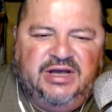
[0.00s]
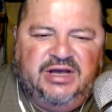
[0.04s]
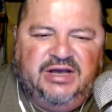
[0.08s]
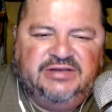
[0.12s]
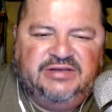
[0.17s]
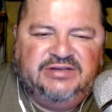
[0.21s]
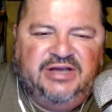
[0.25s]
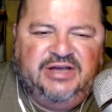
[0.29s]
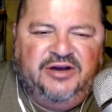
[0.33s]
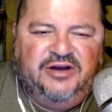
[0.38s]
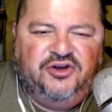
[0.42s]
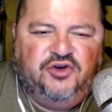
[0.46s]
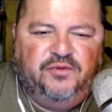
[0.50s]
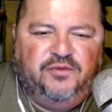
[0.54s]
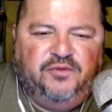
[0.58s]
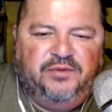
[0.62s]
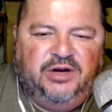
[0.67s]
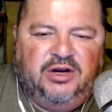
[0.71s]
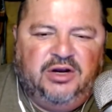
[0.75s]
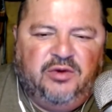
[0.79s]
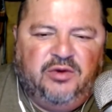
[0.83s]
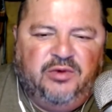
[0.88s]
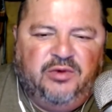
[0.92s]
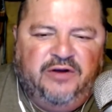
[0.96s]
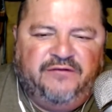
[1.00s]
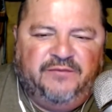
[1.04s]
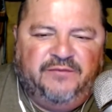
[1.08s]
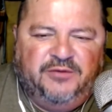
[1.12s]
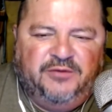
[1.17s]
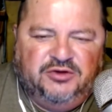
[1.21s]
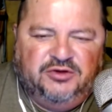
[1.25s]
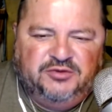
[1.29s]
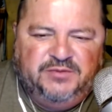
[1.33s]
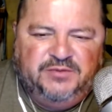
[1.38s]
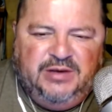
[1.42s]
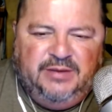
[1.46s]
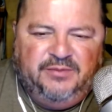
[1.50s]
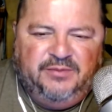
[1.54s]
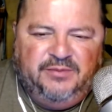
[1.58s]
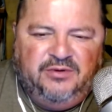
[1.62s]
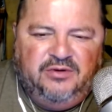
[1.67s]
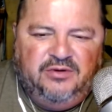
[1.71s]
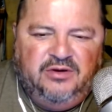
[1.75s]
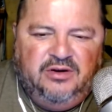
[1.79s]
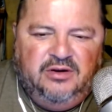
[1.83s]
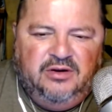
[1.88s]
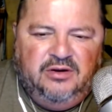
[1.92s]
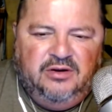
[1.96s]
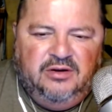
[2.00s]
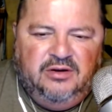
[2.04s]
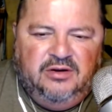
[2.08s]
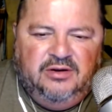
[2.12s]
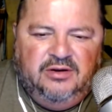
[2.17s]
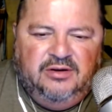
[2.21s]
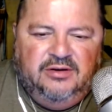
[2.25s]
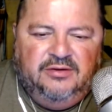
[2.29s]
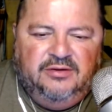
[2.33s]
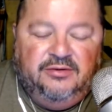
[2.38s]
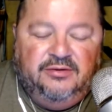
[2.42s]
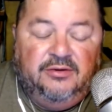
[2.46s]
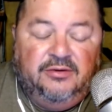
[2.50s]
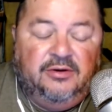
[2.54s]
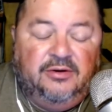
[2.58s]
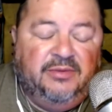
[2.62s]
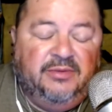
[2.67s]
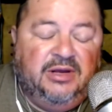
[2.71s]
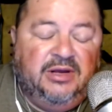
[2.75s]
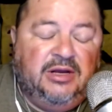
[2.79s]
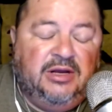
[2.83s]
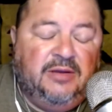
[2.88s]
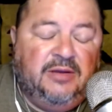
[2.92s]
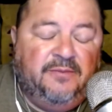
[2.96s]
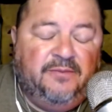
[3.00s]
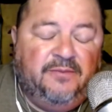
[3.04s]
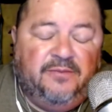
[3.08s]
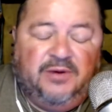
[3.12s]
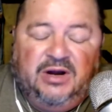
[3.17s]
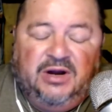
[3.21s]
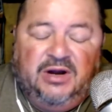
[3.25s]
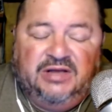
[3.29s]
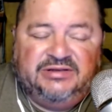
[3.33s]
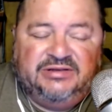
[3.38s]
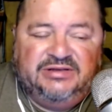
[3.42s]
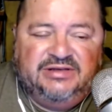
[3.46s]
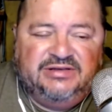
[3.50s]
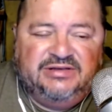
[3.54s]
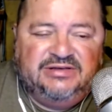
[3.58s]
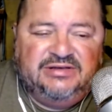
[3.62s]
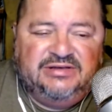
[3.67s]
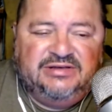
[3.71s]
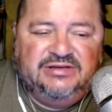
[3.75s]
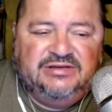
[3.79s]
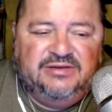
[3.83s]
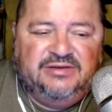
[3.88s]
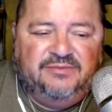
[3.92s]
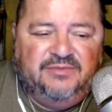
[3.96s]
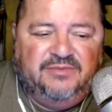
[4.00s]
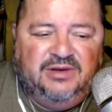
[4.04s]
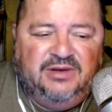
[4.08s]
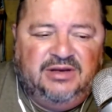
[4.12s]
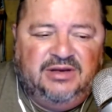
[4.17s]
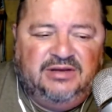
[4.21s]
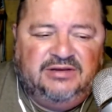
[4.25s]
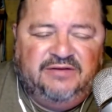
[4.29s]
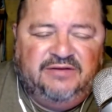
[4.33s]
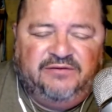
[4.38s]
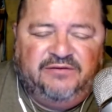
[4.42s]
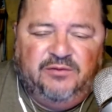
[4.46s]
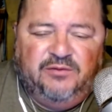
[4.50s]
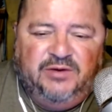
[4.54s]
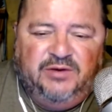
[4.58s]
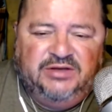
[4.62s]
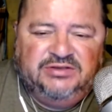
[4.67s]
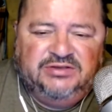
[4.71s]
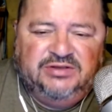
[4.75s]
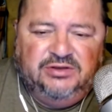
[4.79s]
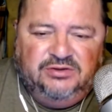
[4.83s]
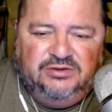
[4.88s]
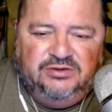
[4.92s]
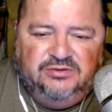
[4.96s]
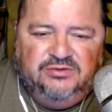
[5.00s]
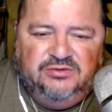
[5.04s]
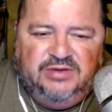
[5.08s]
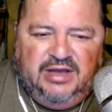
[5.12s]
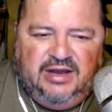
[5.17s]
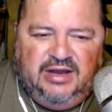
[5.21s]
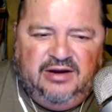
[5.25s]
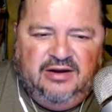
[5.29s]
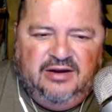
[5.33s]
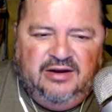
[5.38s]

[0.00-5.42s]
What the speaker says: How do you break away from those people? There are many processes and many different ways to do that.